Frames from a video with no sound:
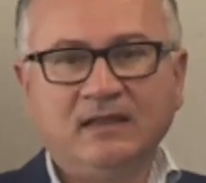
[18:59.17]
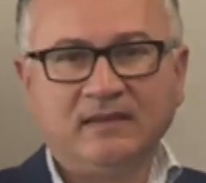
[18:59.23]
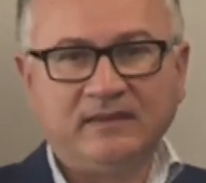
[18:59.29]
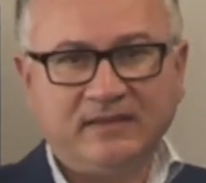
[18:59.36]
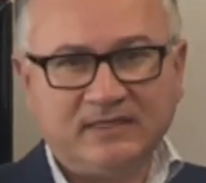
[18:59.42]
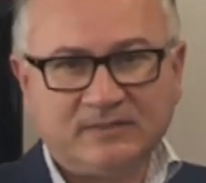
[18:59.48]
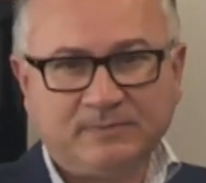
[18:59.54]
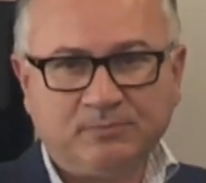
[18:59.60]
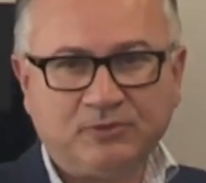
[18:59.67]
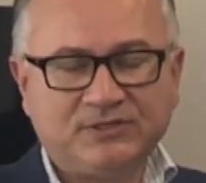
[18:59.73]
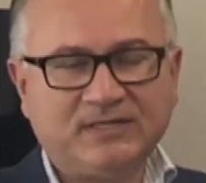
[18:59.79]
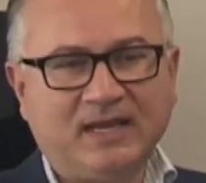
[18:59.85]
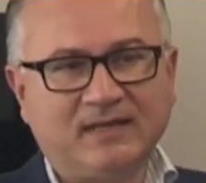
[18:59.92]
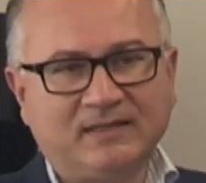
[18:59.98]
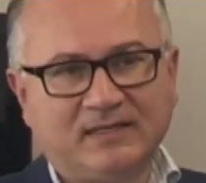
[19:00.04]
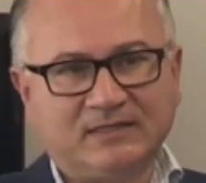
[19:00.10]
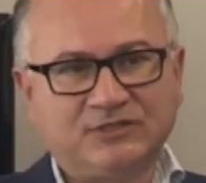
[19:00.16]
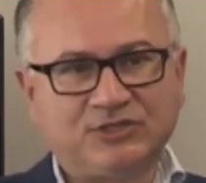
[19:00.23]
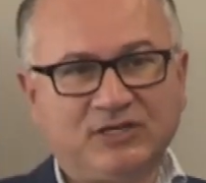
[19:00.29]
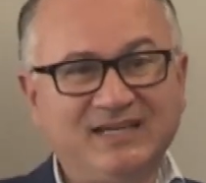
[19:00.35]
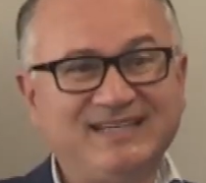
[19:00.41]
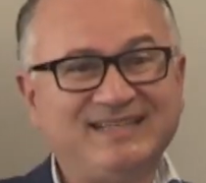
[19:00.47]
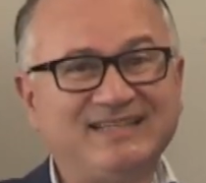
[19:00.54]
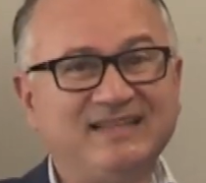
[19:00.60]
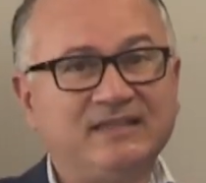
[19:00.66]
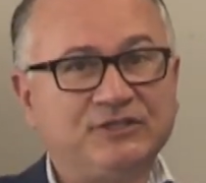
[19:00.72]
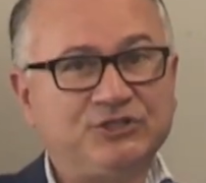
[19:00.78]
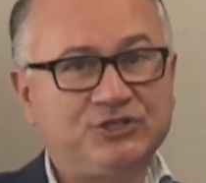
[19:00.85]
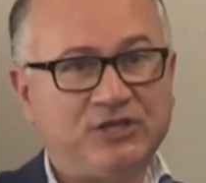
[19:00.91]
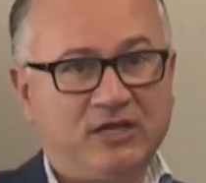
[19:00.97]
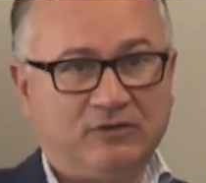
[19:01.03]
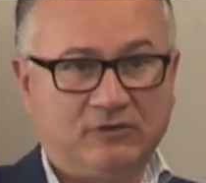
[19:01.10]
This percentage is in the
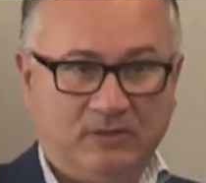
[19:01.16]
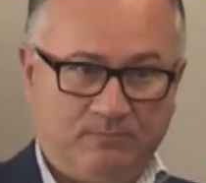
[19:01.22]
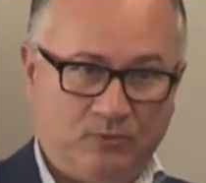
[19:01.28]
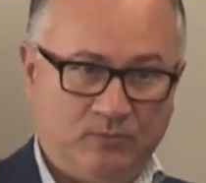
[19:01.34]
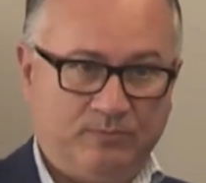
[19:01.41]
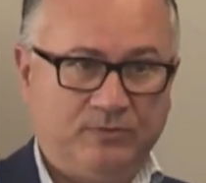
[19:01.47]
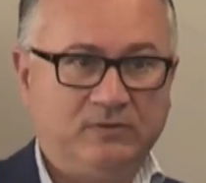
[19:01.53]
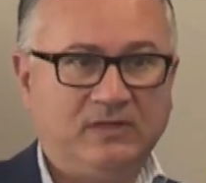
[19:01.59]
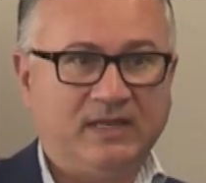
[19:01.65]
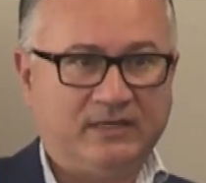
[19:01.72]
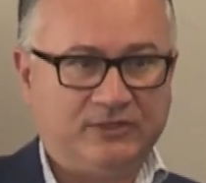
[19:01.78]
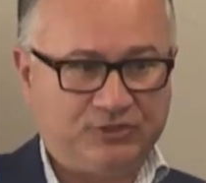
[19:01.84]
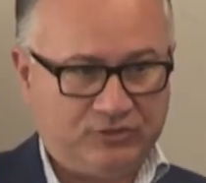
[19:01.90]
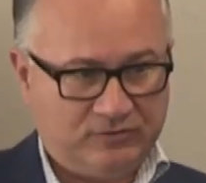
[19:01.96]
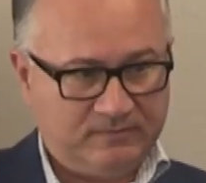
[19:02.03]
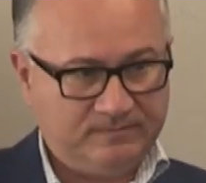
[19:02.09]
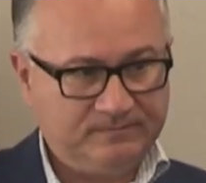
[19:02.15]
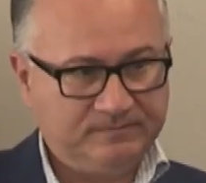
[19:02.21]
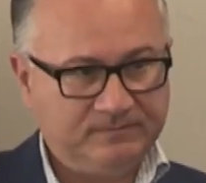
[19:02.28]
general population.